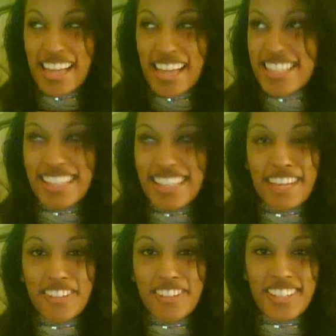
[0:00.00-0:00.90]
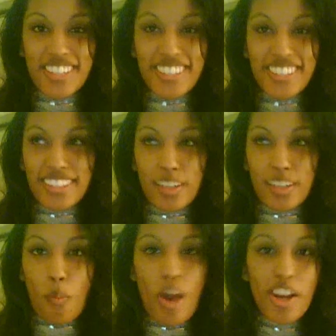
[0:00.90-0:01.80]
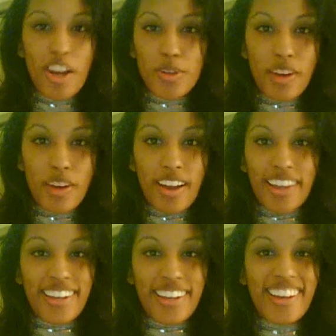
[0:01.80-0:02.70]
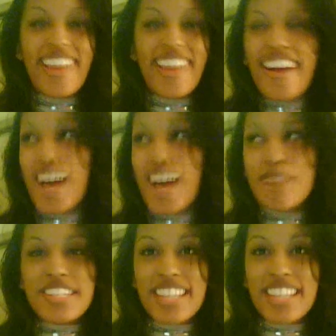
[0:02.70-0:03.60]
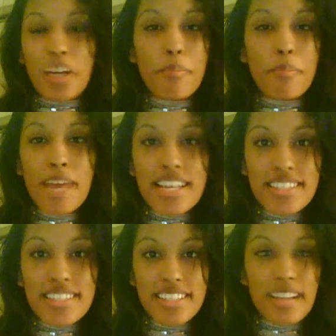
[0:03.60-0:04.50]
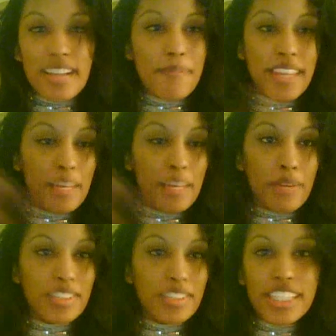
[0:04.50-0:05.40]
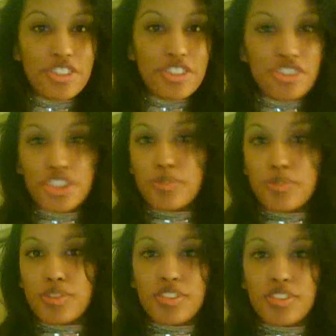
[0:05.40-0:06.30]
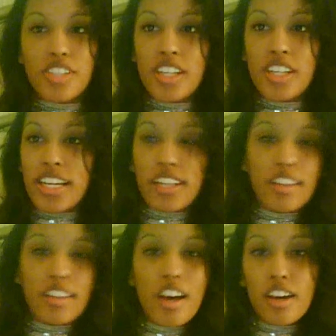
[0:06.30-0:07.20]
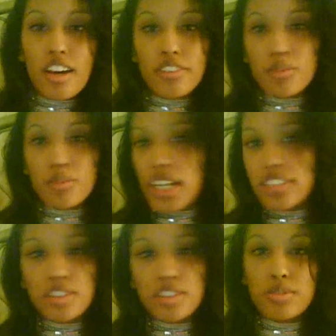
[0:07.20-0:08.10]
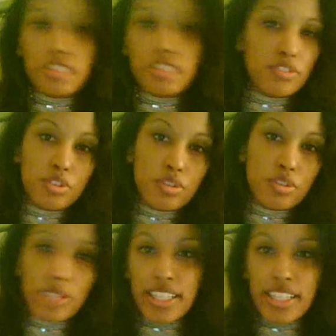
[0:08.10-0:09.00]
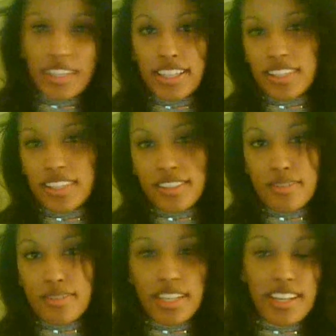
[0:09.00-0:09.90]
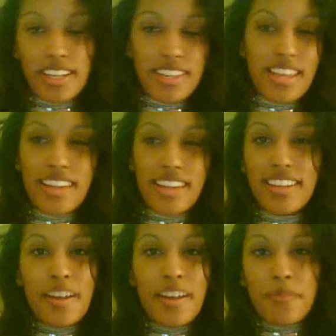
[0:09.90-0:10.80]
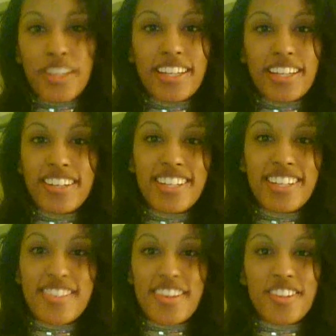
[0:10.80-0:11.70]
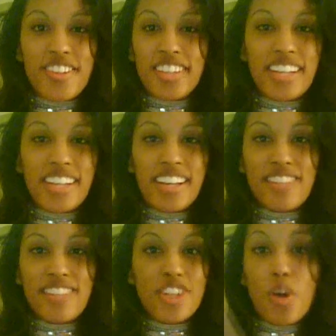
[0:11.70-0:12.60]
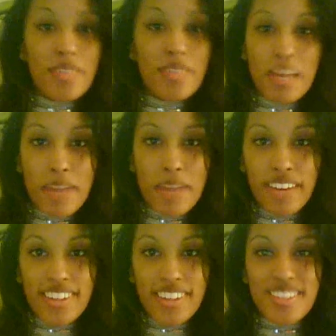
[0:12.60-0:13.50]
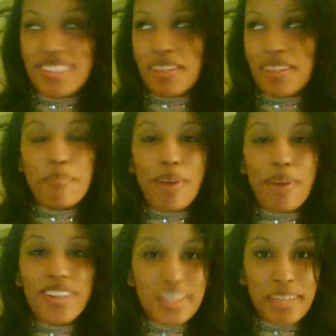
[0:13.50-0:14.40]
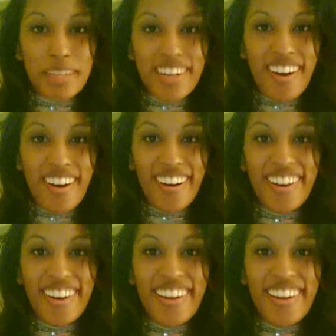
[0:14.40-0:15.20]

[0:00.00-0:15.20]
And he's laughing on the other end, like, why are you crying? I'm just like a mess because I'm thinking about relationships and love and why it's so difficult and why can't I get this and why can't I get that. And here he is on the other line, not even knowing that background story, and I'm like bawling in my car.